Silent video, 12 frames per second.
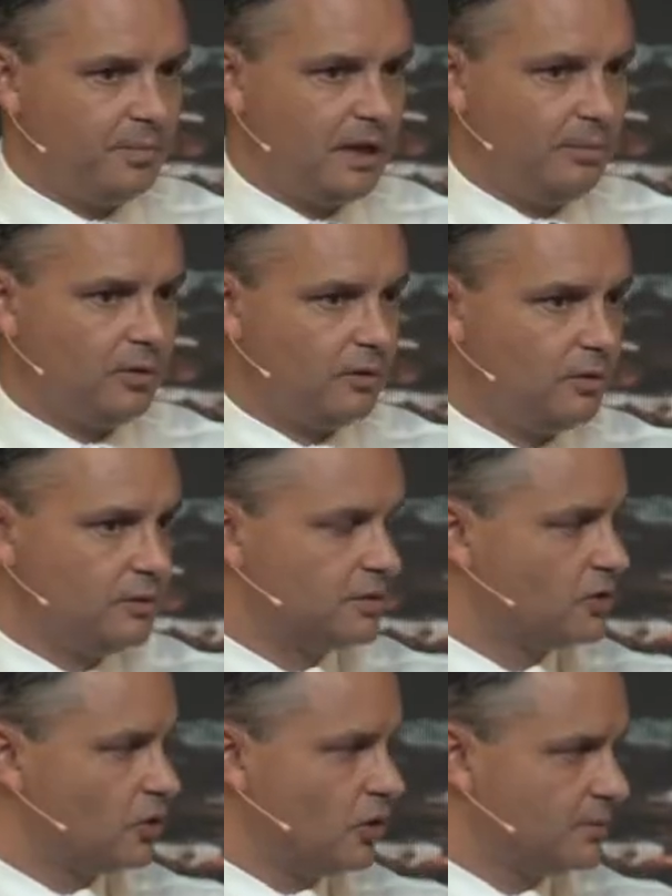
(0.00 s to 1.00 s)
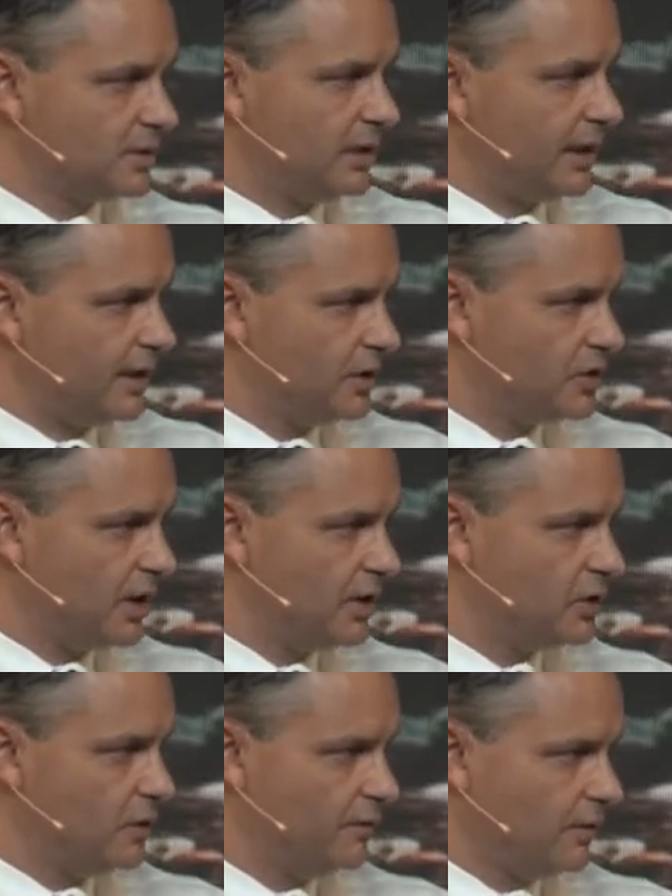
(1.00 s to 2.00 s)
people whose jobs are likely to
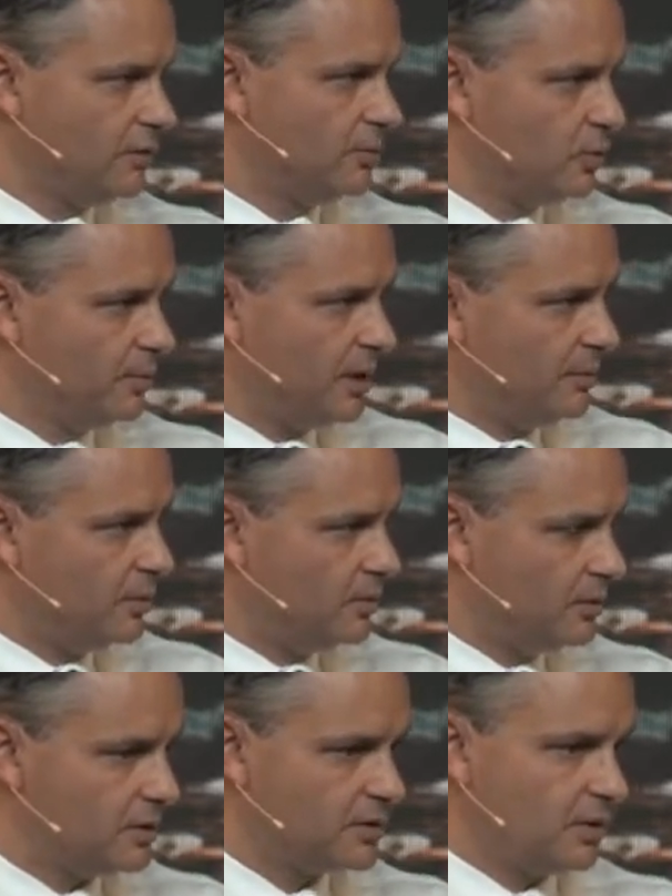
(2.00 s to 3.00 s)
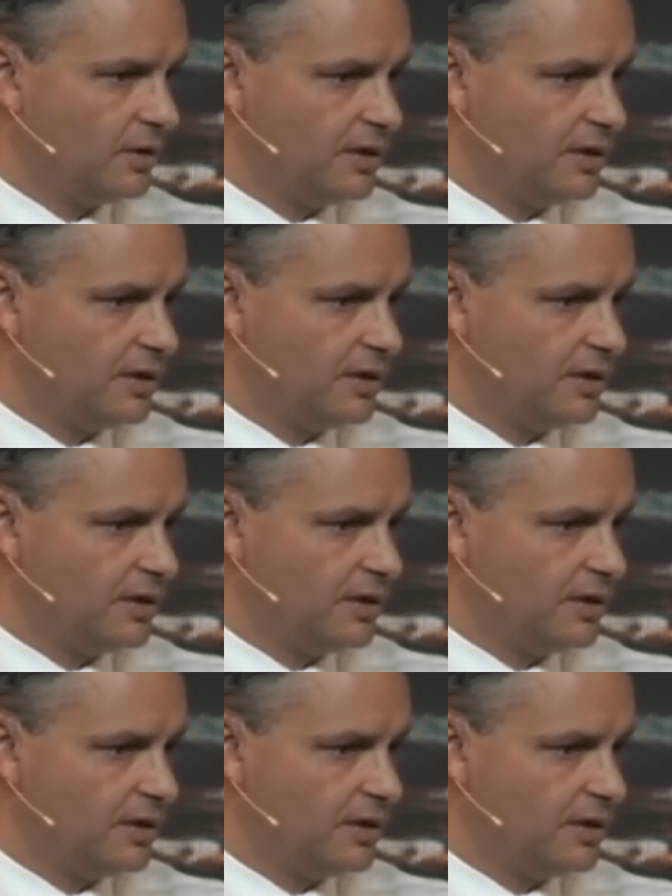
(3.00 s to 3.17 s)
change, you know, vulnerable people and so on.